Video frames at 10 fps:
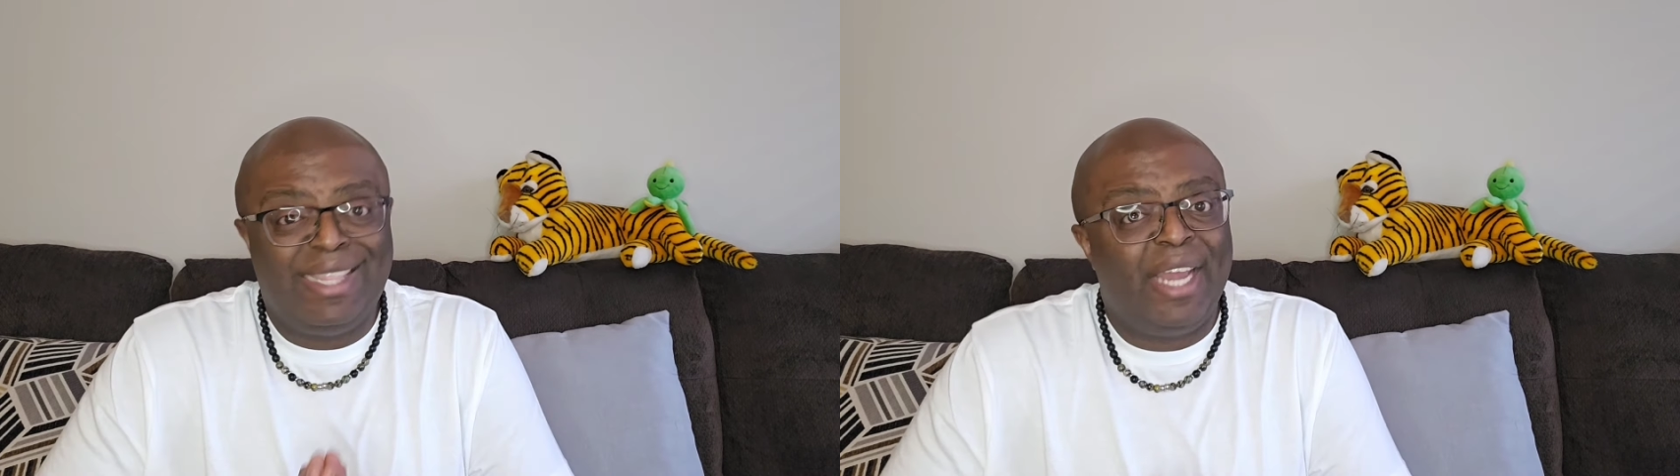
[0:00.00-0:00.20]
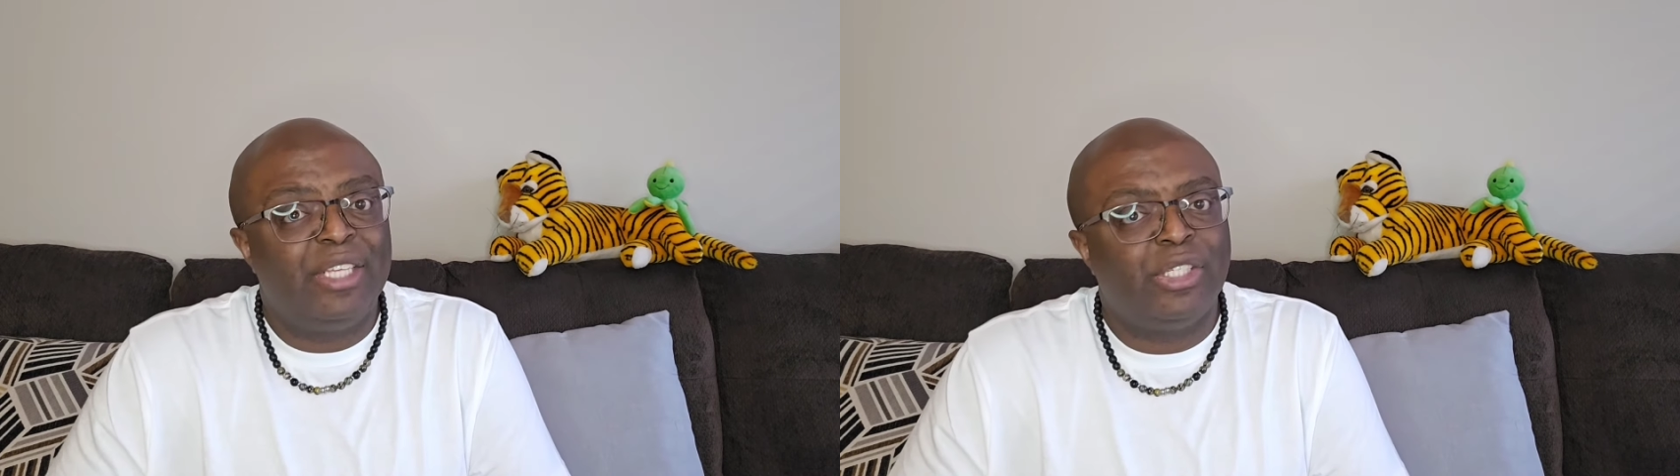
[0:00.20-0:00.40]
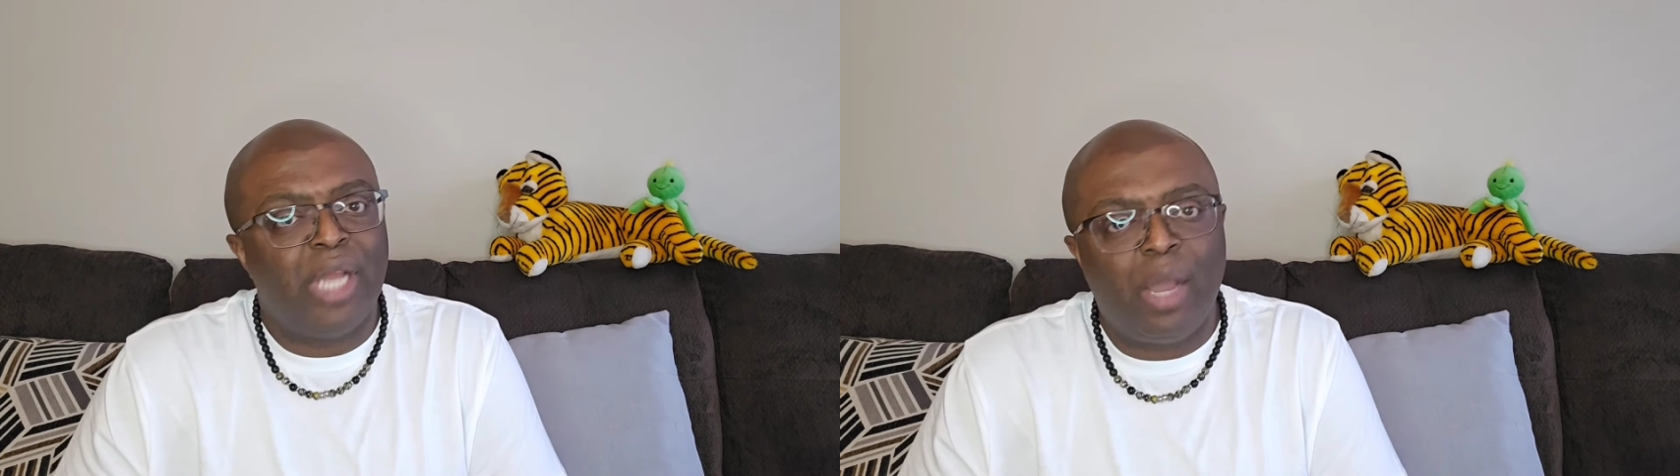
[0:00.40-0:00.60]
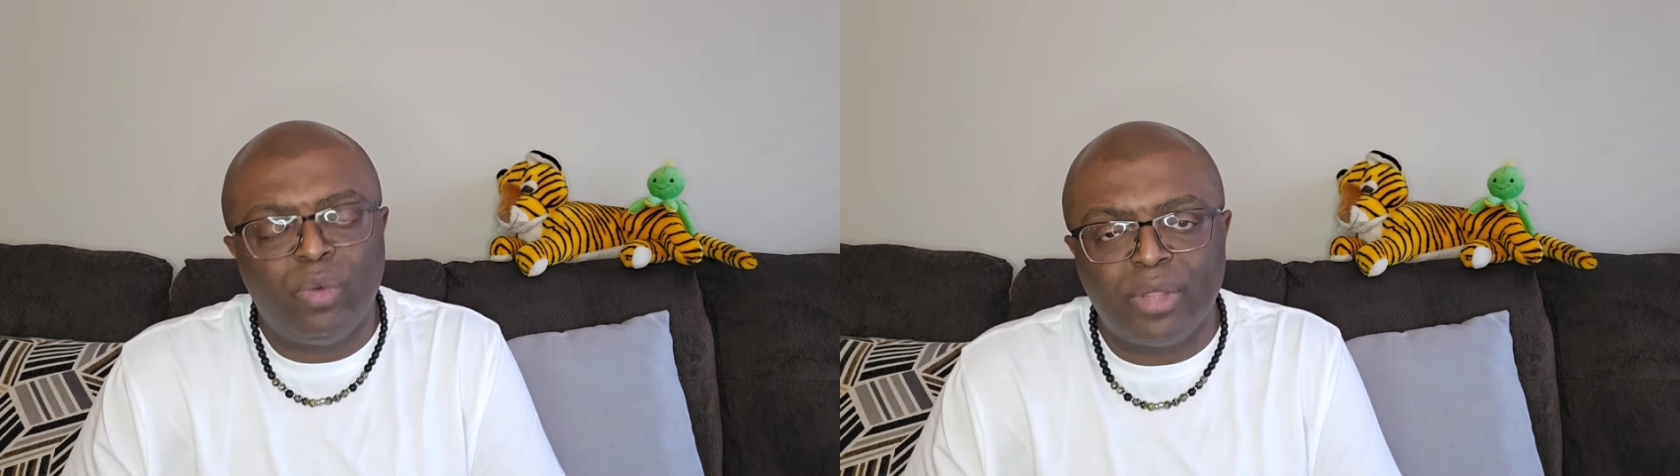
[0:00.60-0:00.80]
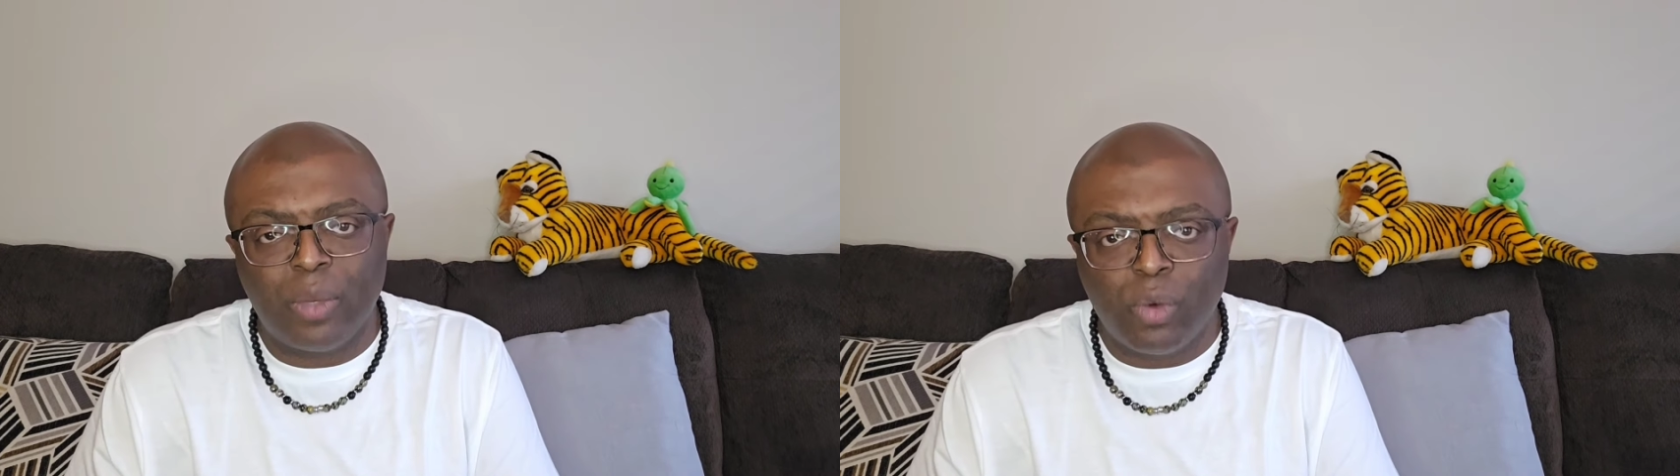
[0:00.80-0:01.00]
that is not
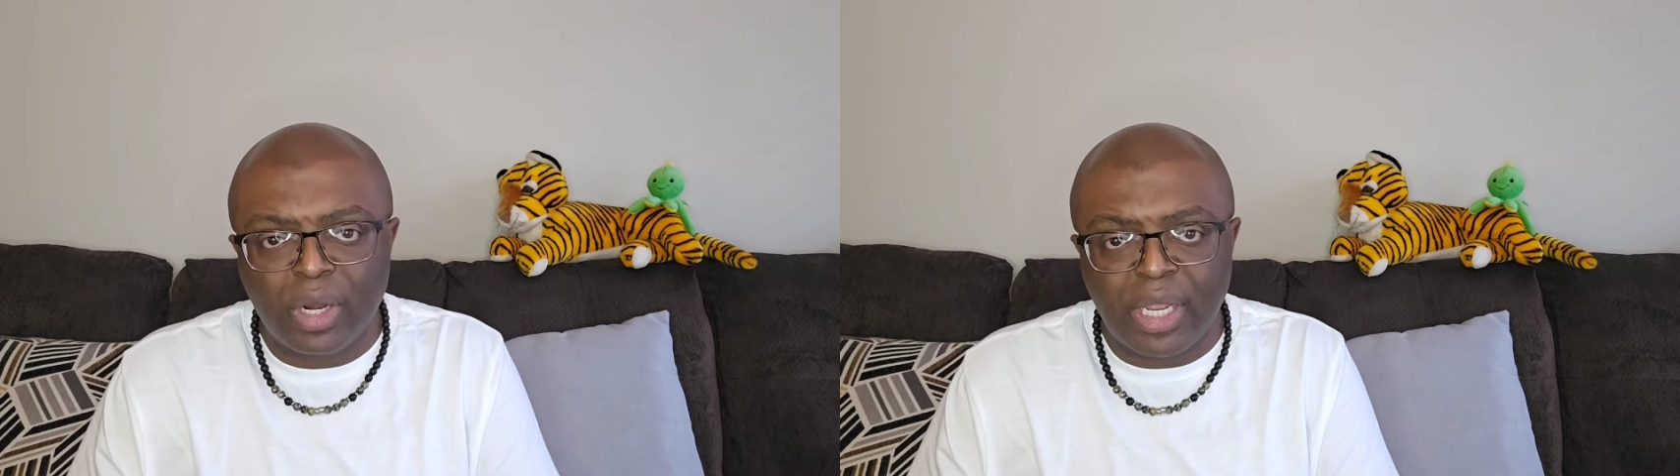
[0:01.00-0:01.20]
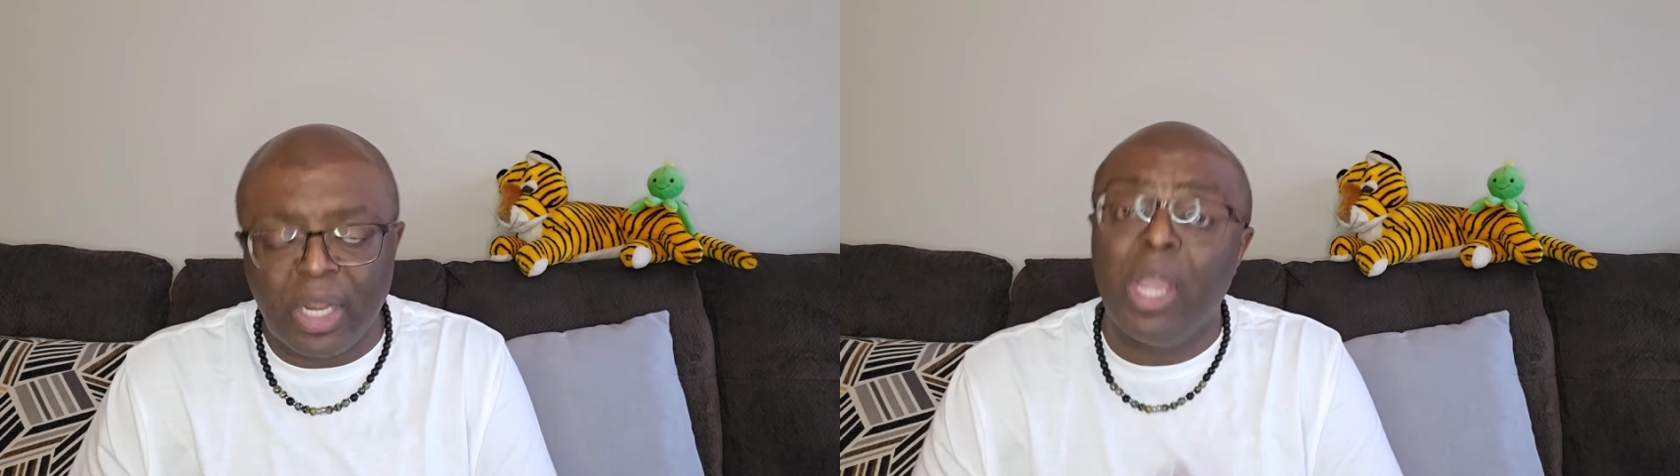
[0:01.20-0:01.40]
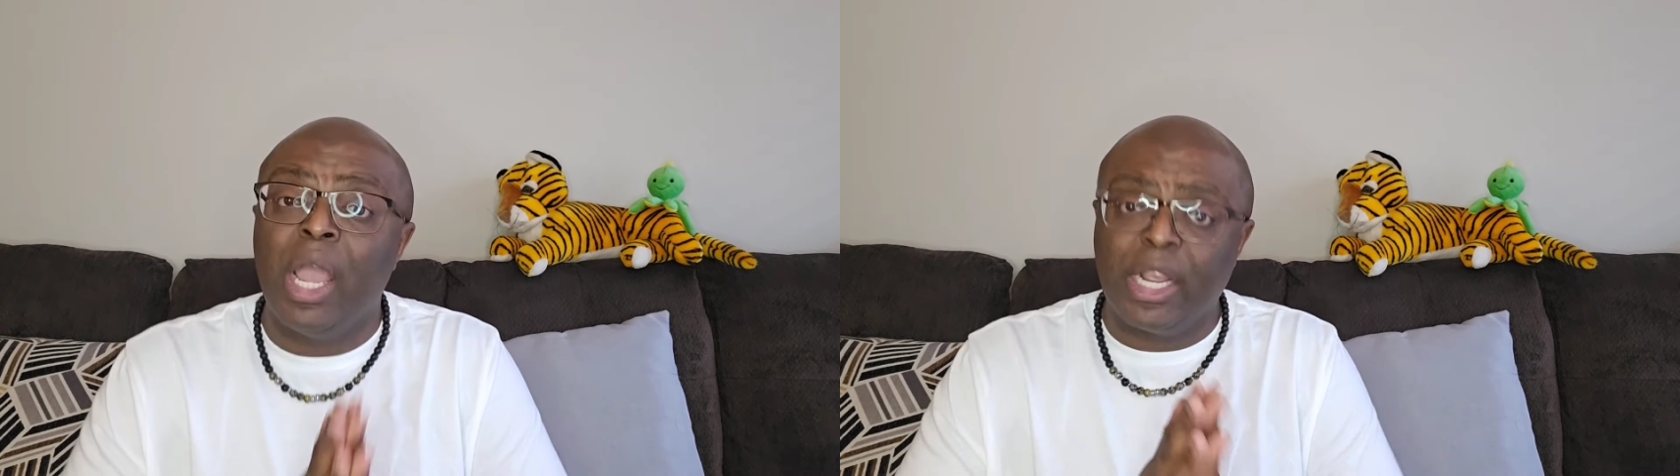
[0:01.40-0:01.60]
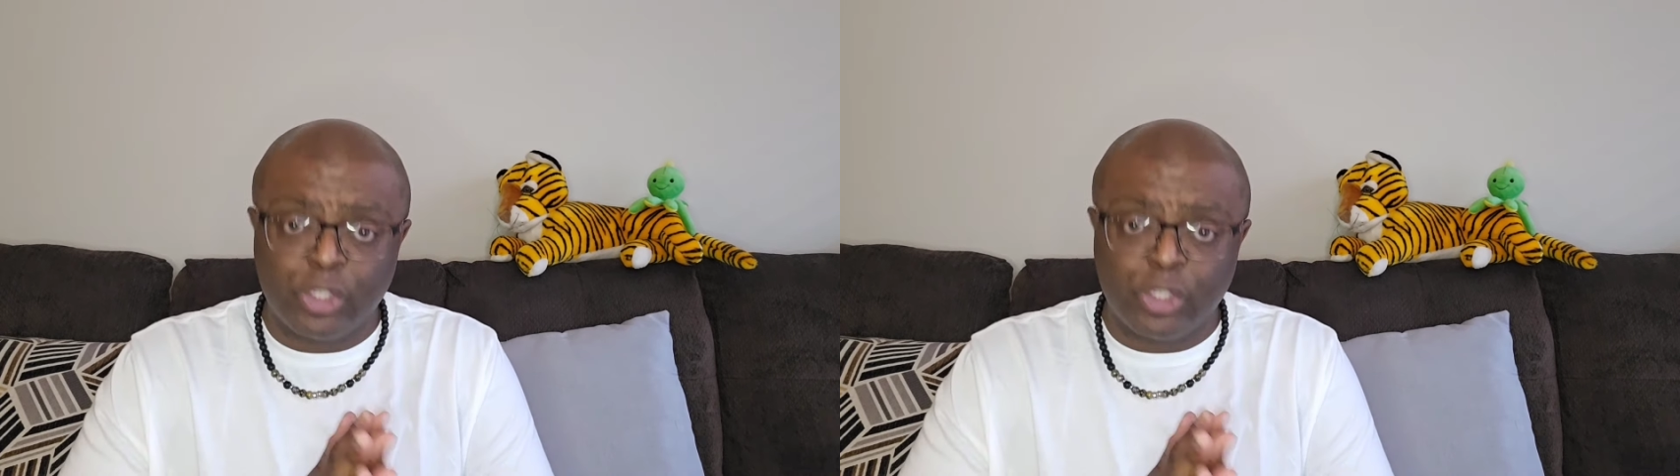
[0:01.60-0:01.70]
what they want to hear.